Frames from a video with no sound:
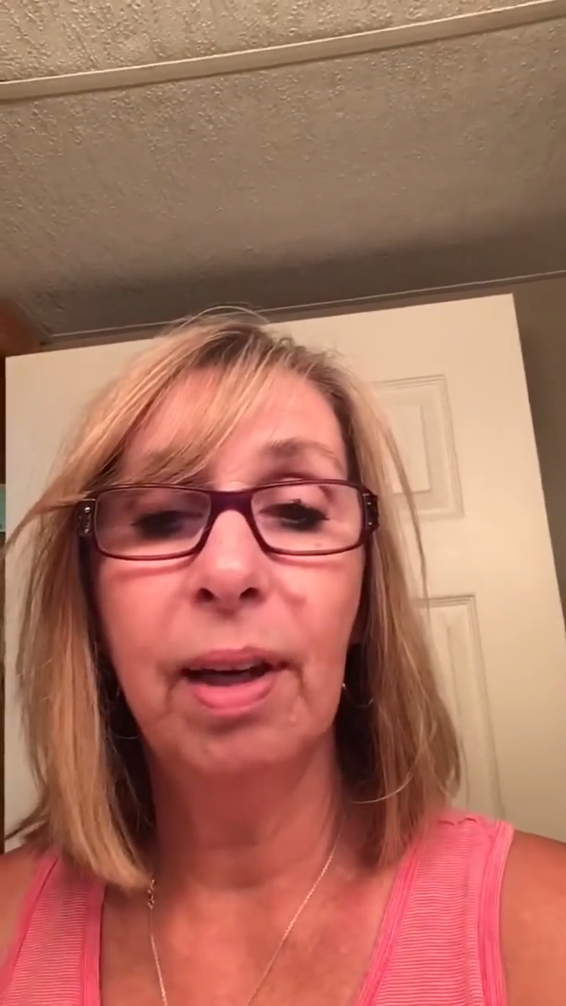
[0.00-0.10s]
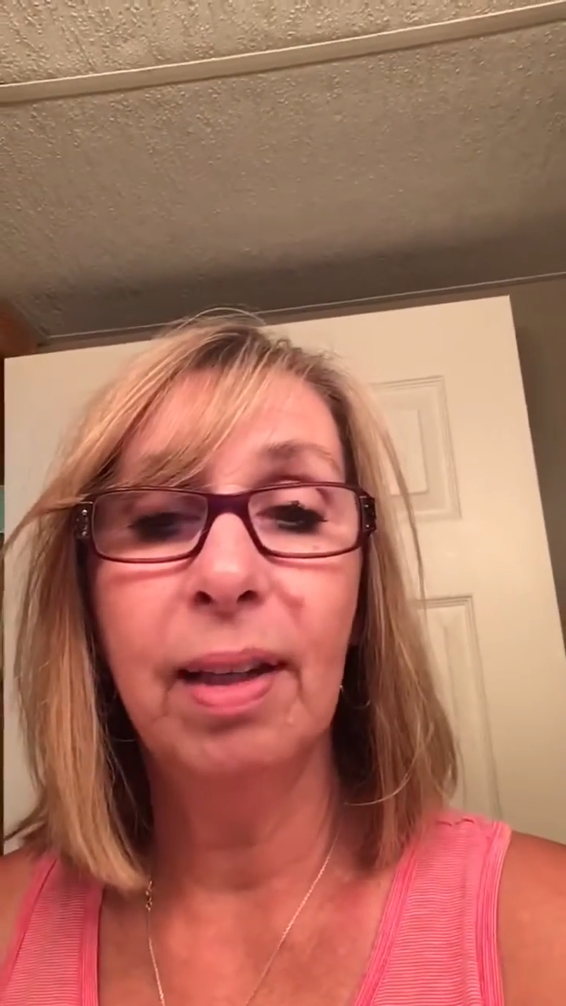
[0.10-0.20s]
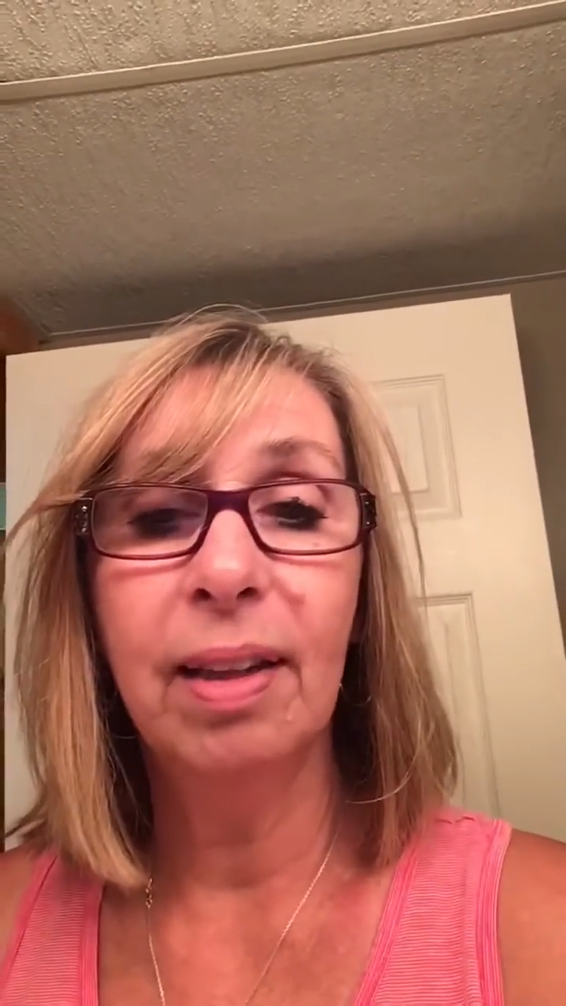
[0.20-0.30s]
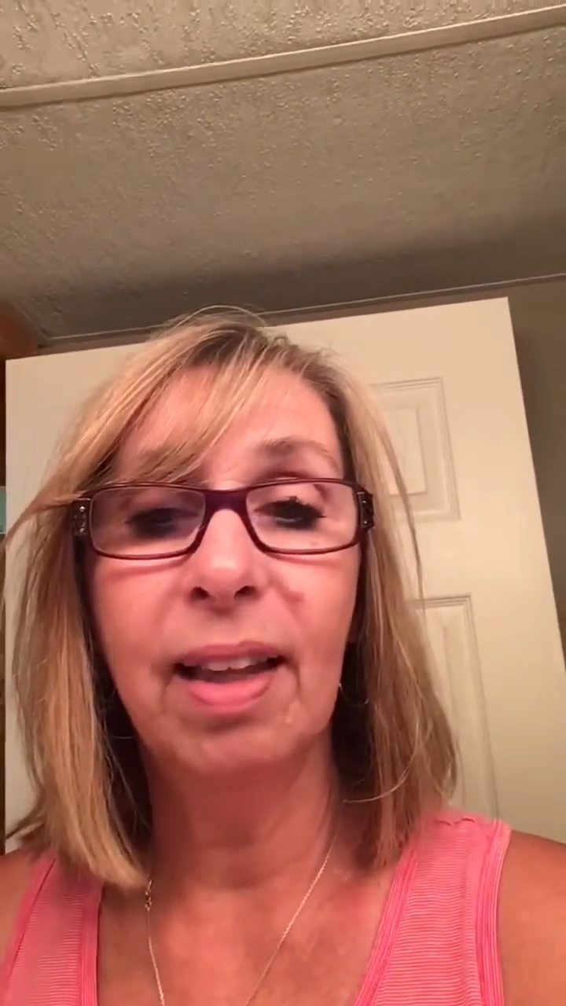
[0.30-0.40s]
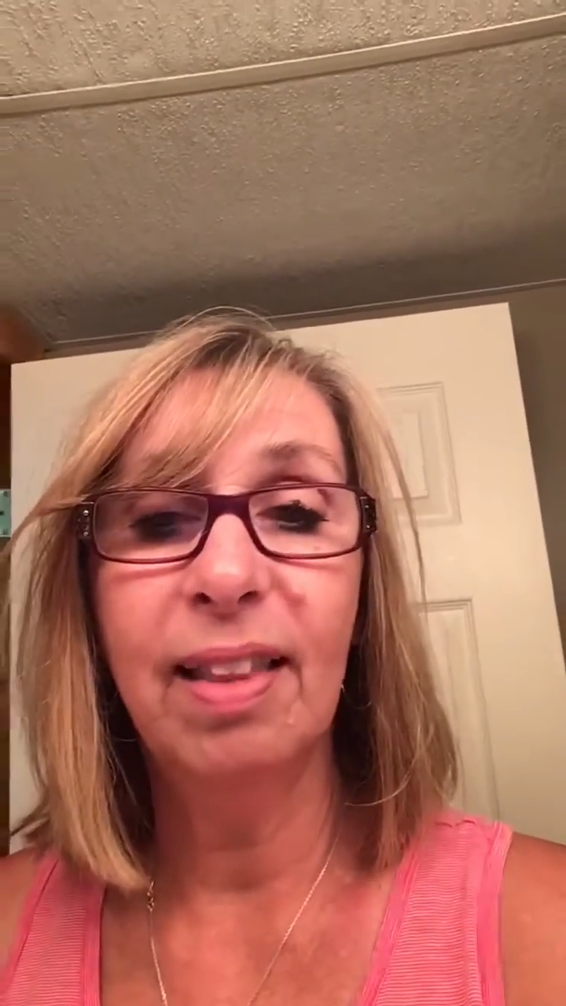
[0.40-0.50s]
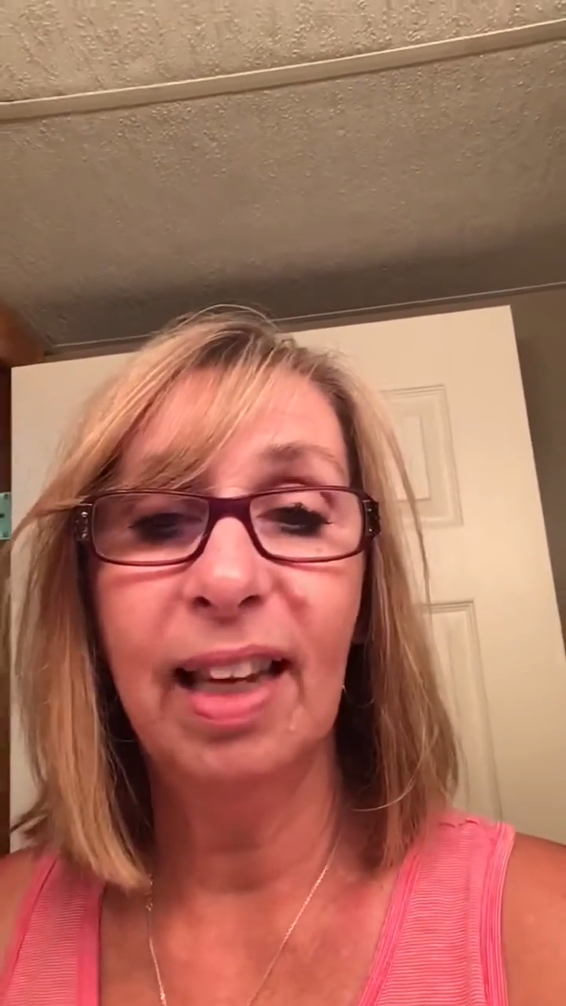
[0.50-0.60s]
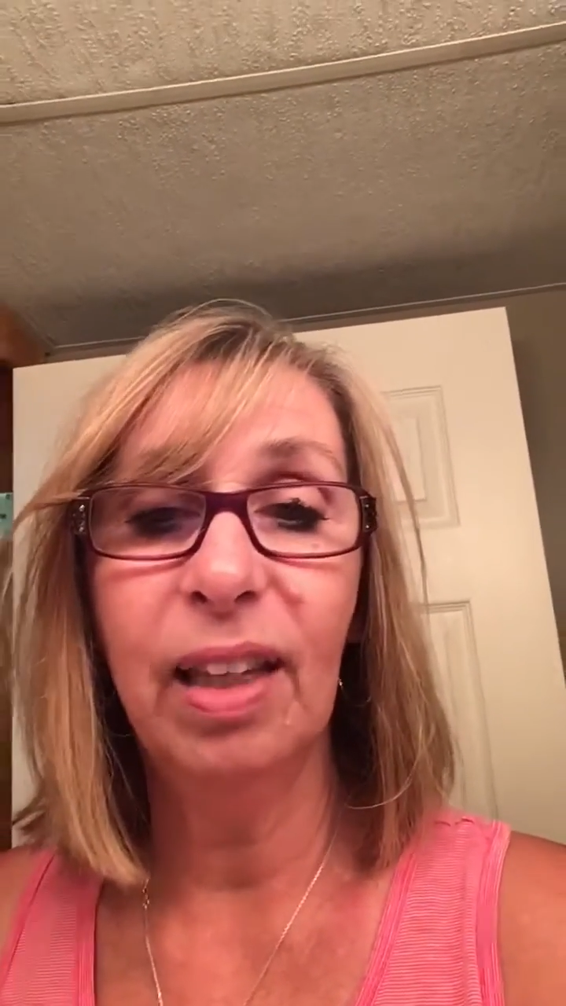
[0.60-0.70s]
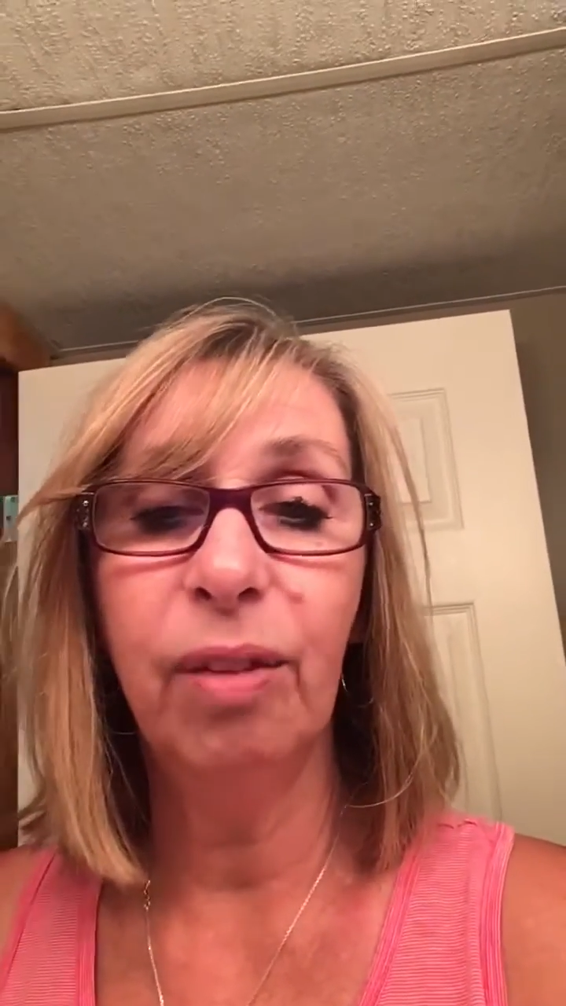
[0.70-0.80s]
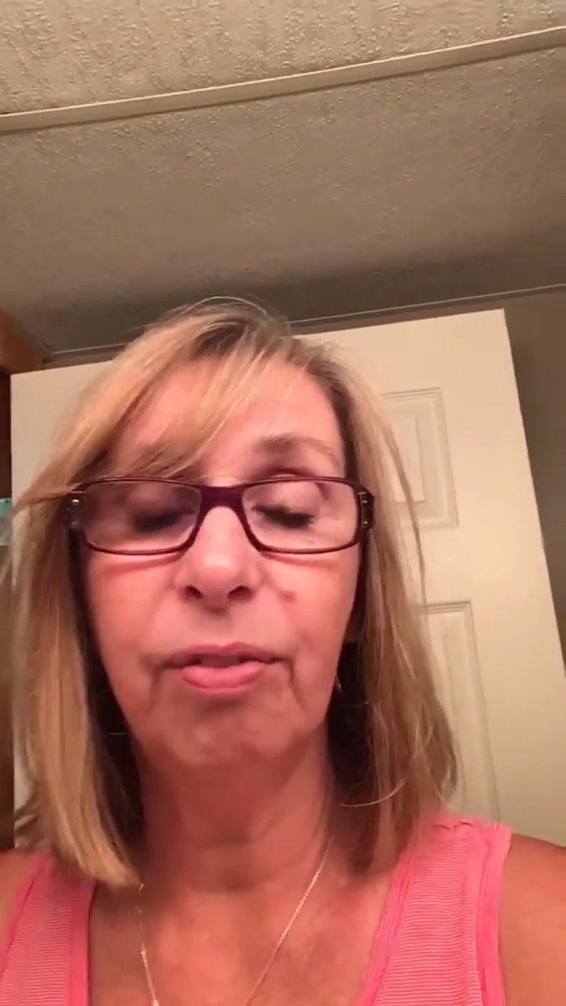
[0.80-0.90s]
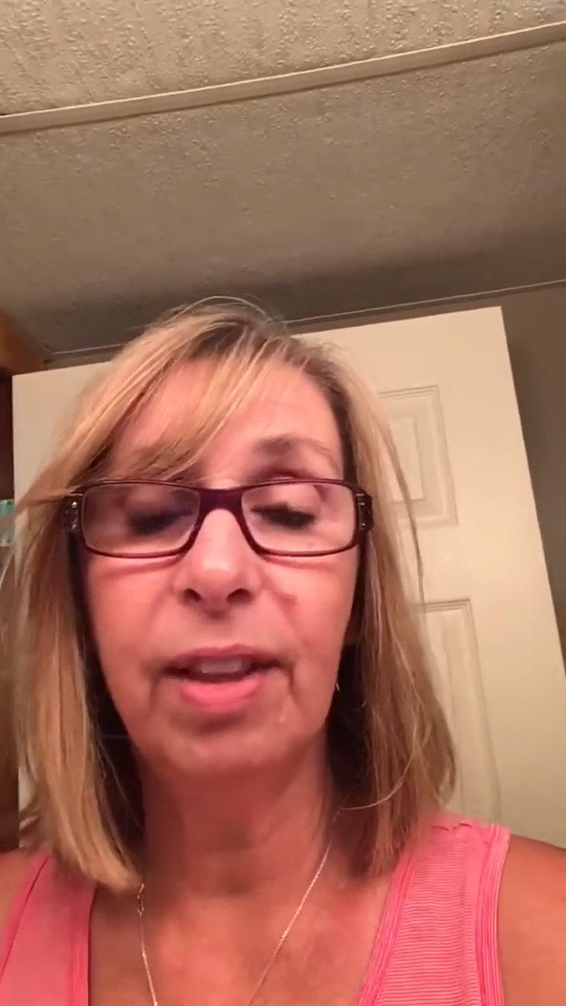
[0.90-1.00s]
And I
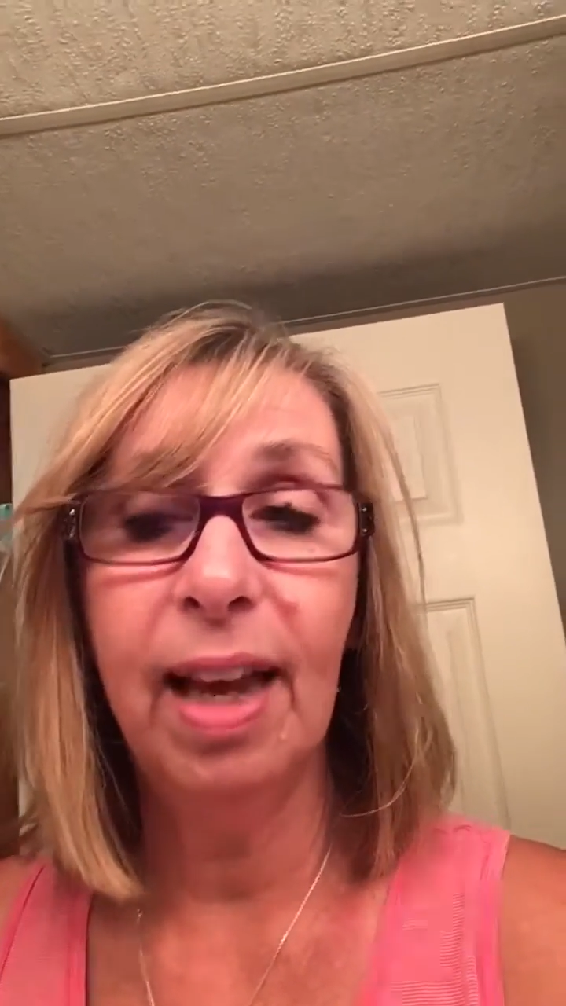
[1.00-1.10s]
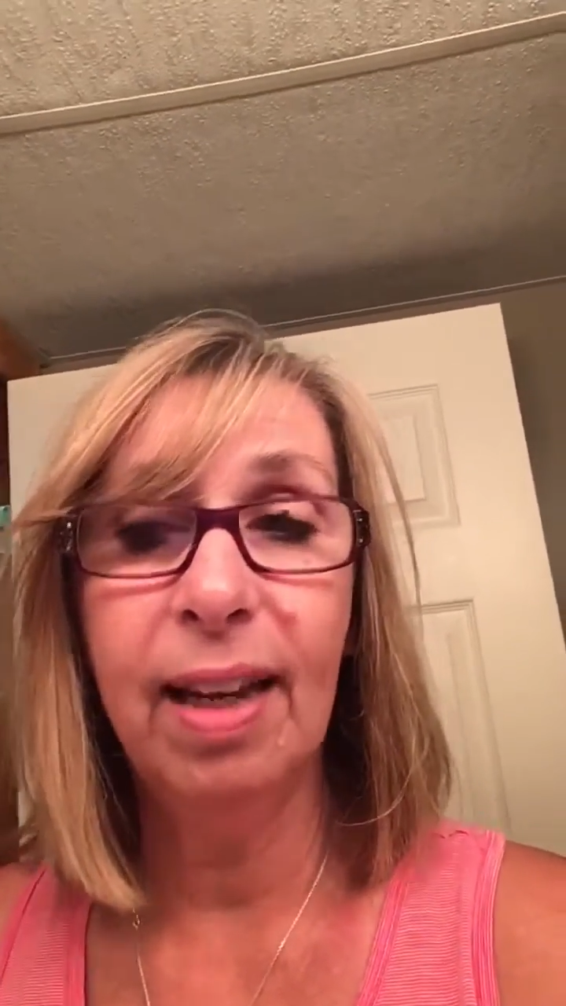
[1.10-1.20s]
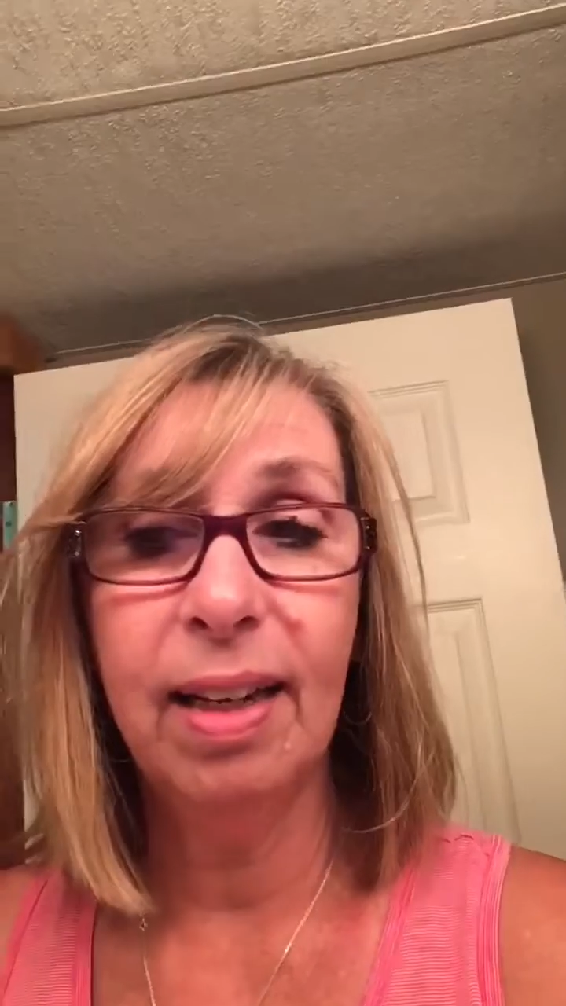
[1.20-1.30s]
thank you for that,